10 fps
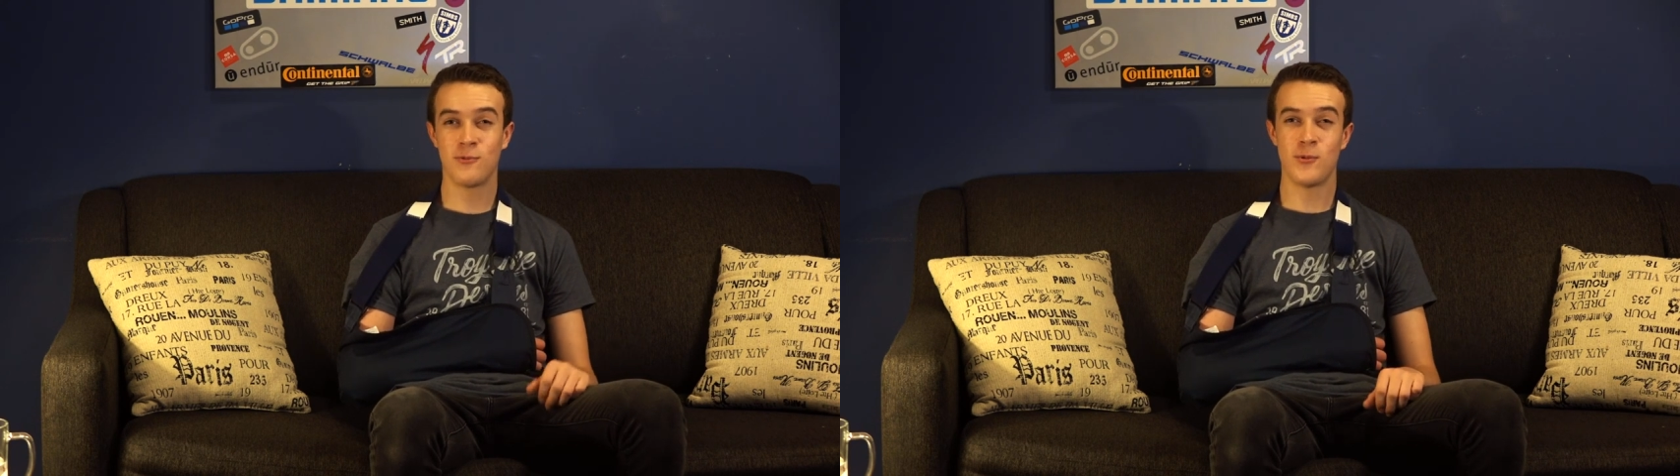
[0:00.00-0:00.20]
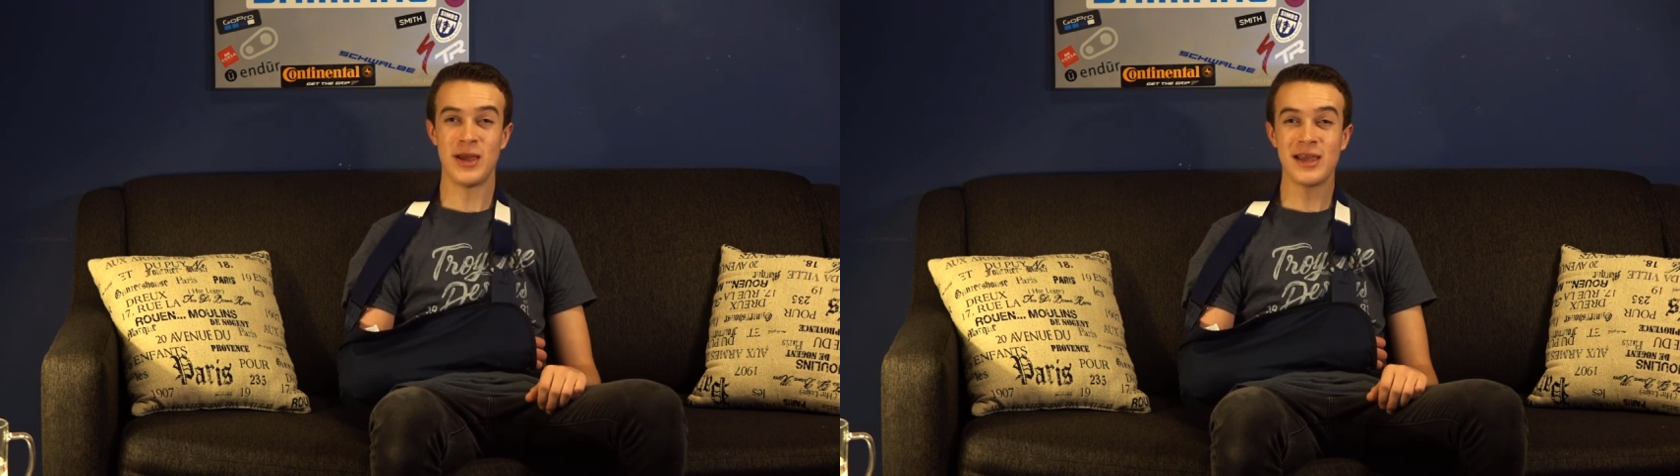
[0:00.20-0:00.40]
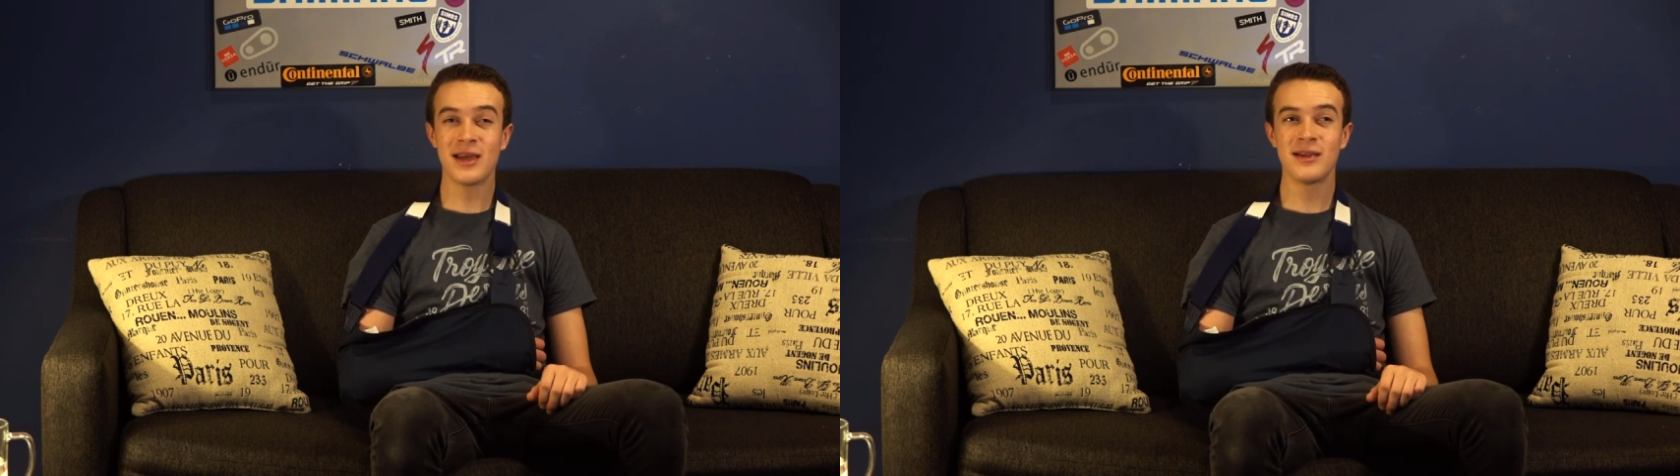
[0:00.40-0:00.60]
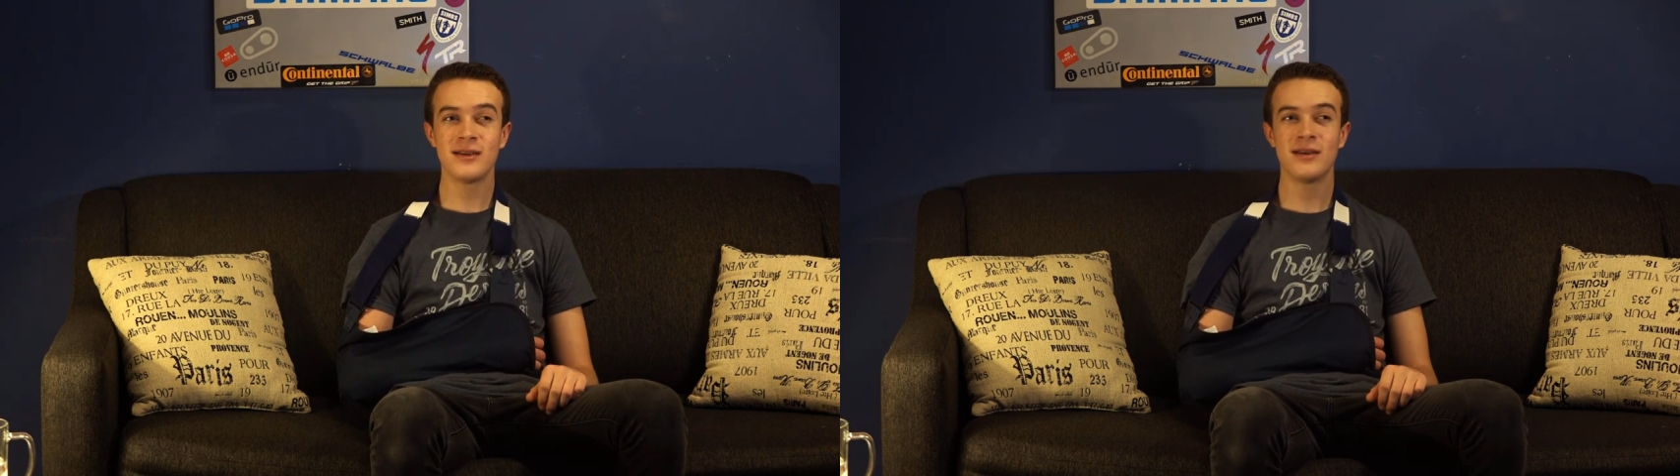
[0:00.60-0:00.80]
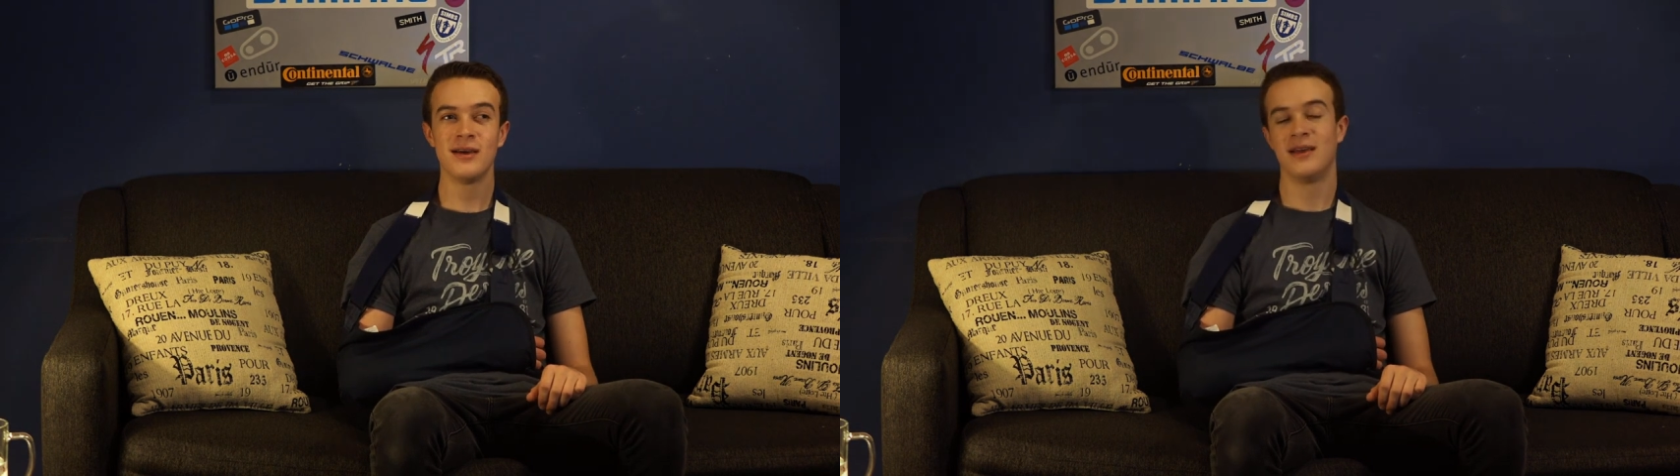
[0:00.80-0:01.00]

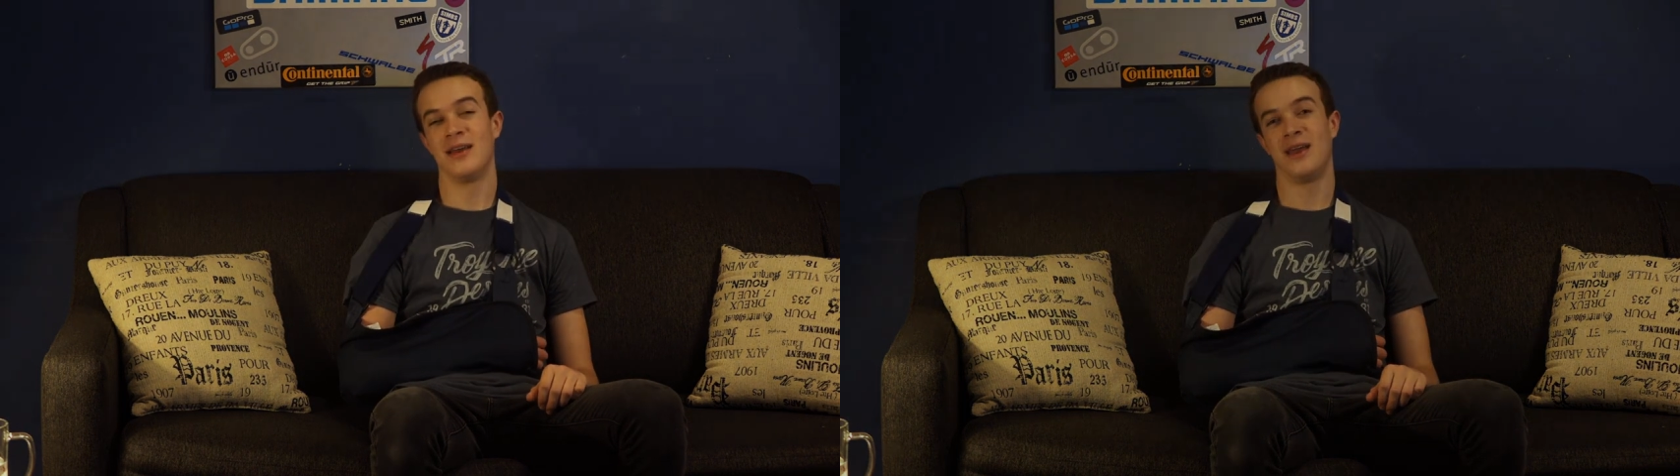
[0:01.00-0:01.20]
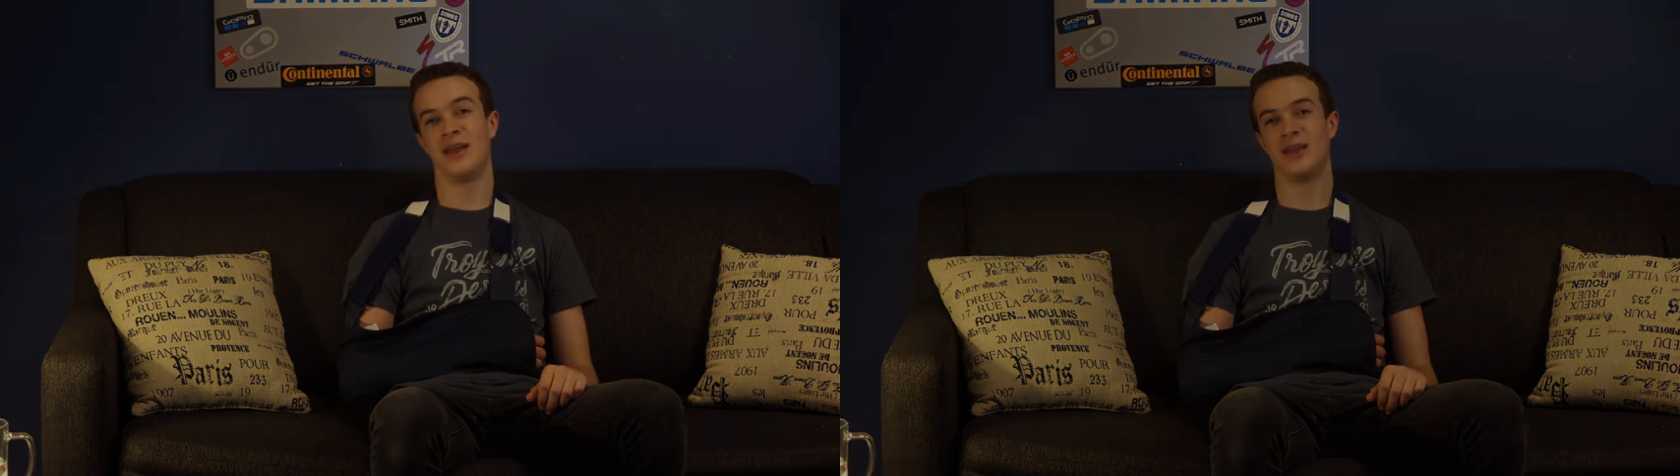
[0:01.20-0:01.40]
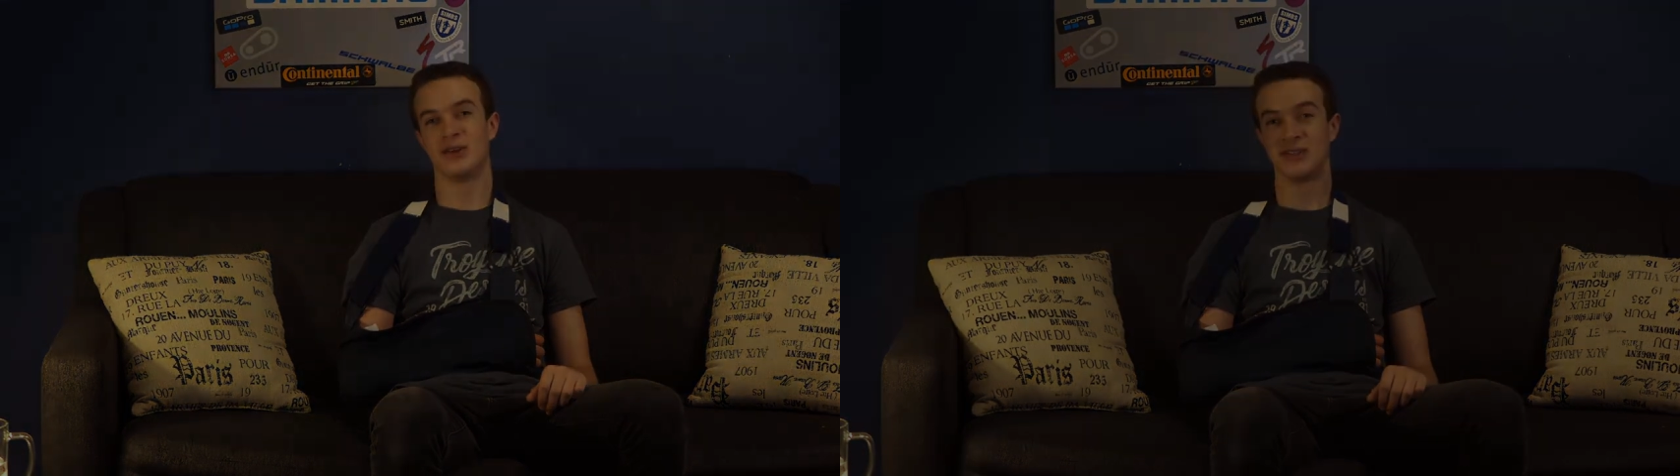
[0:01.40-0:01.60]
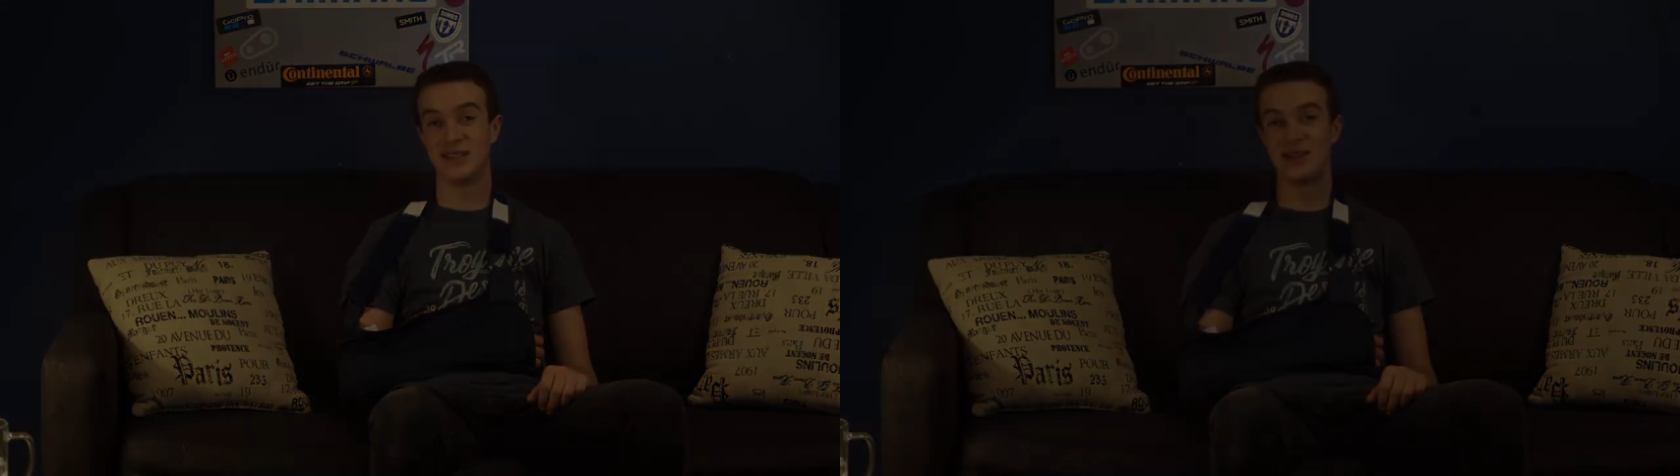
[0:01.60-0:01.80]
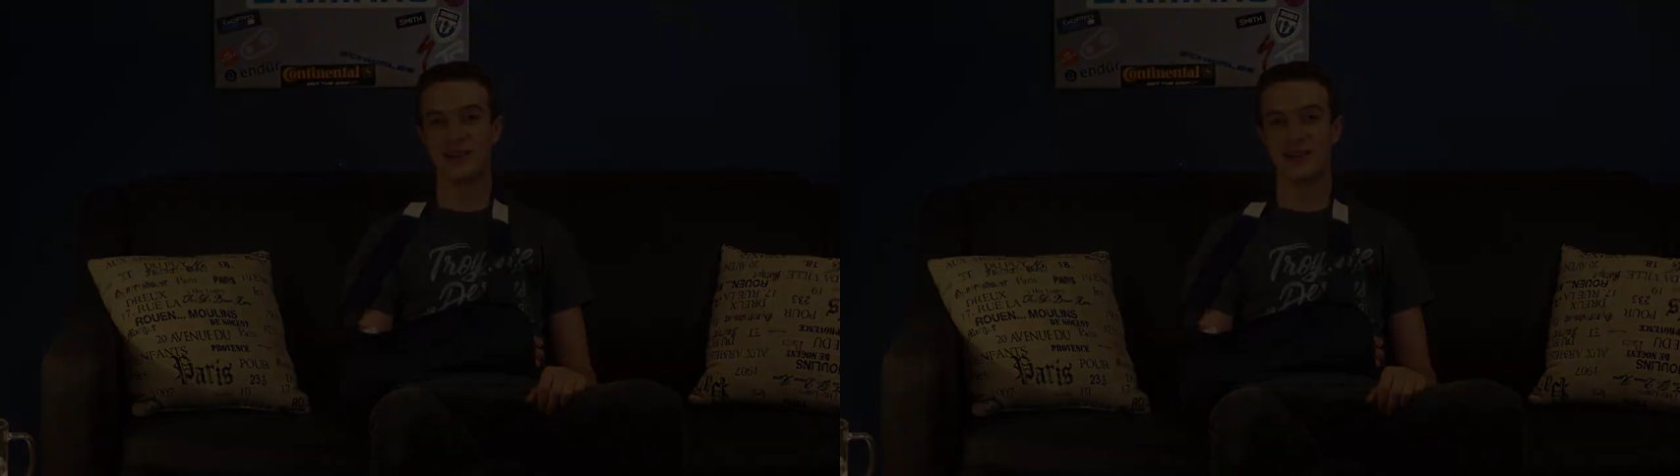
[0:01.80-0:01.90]
weekend, and I'll see you